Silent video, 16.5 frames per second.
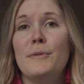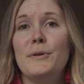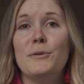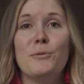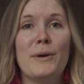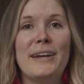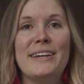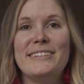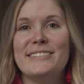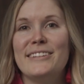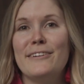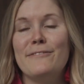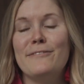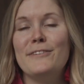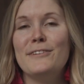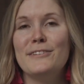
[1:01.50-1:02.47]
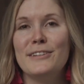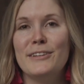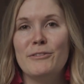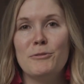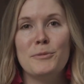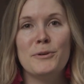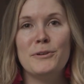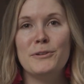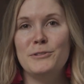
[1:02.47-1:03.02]
in ways that feel
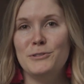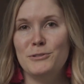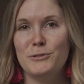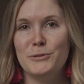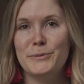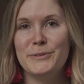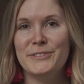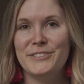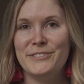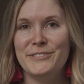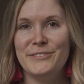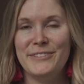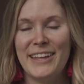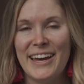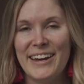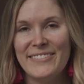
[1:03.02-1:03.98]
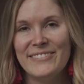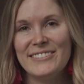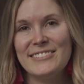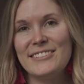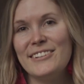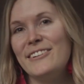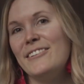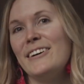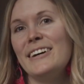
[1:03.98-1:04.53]
livable and doable to
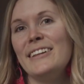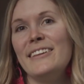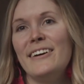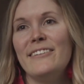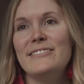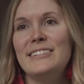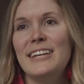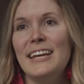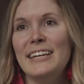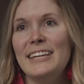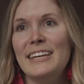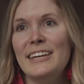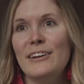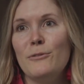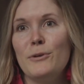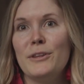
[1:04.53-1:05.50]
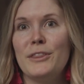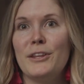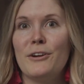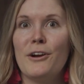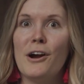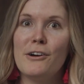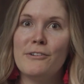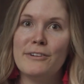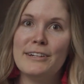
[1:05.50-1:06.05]
them. So I love taking
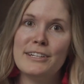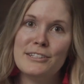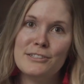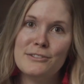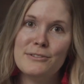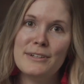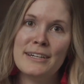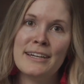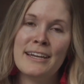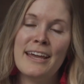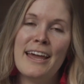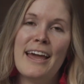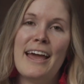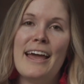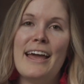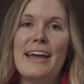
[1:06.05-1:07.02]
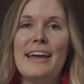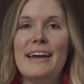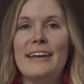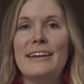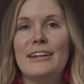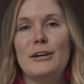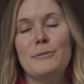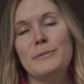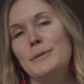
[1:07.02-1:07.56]
what they're already doing
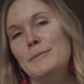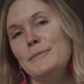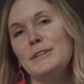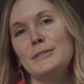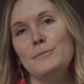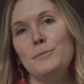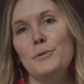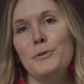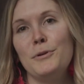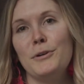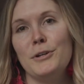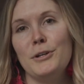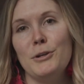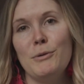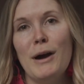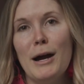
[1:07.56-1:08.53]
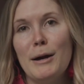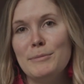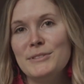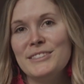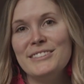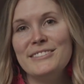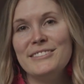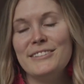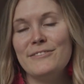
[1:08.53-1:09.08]
and help them explore new
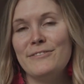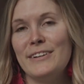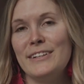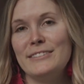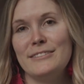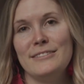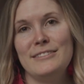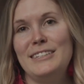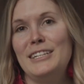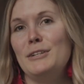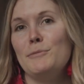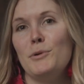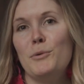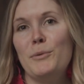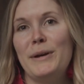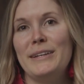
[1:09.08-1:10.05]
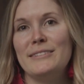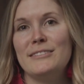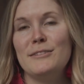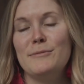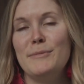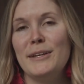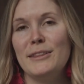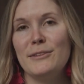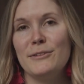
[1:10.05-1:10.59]
options and find sustainable
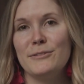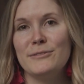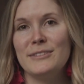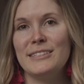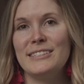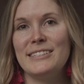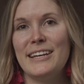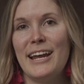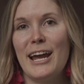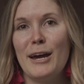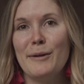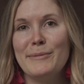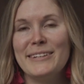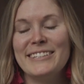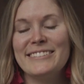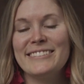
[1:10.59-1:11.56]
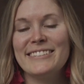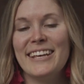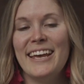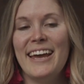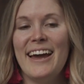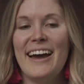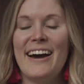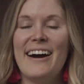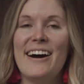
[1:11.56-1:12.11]
ways to make those into
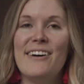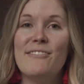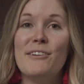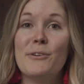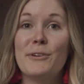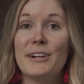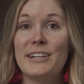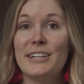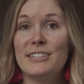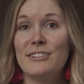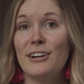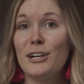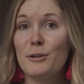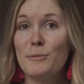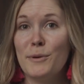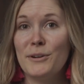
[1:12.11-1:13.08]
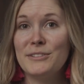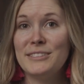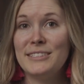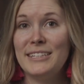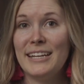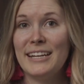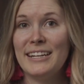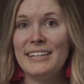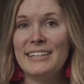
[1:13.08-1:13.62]
habits. What we're going to talk
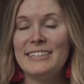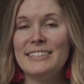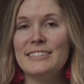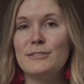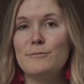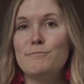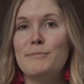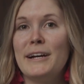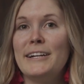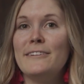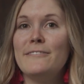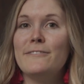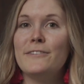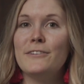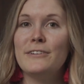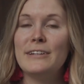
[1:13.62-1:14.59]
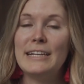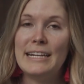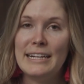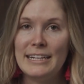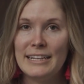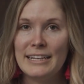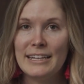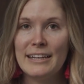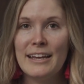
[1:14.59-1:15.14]
about today is mindful
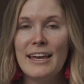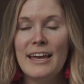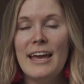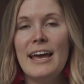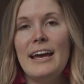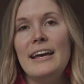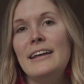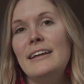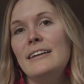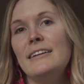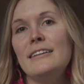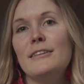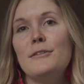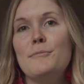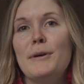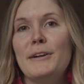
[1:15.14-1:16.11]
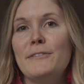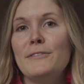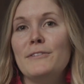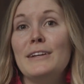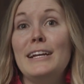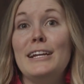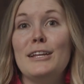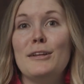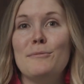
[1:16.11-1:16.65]
eating and the
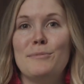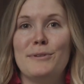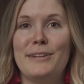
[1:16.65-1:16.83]
mindful eating